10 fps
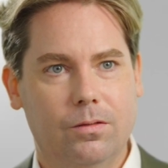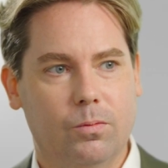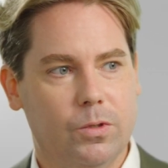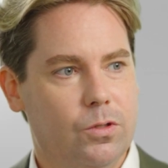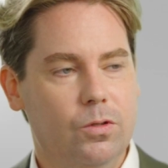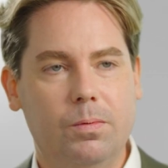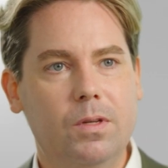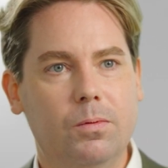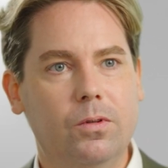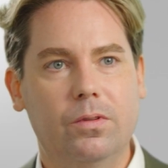We're two
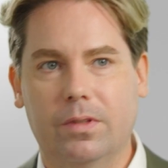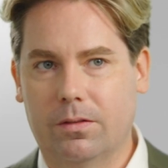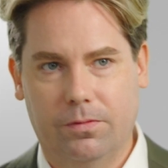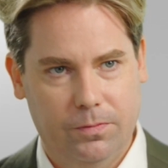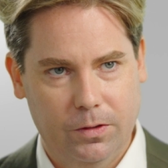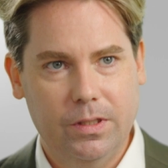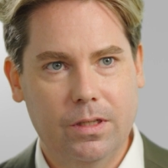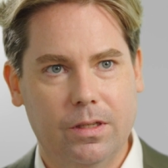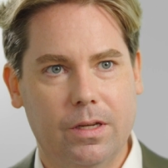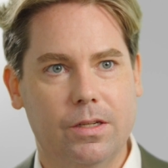people that are fully
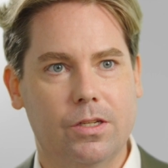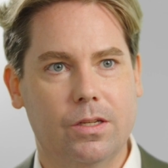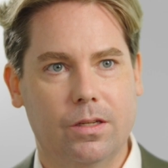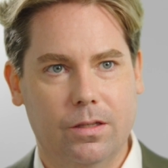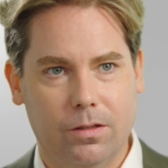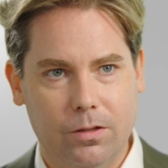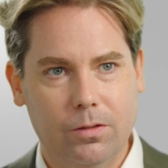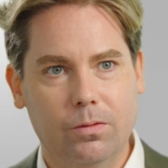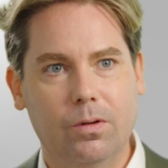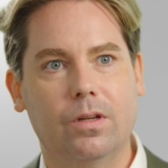engaged in
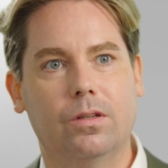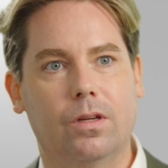you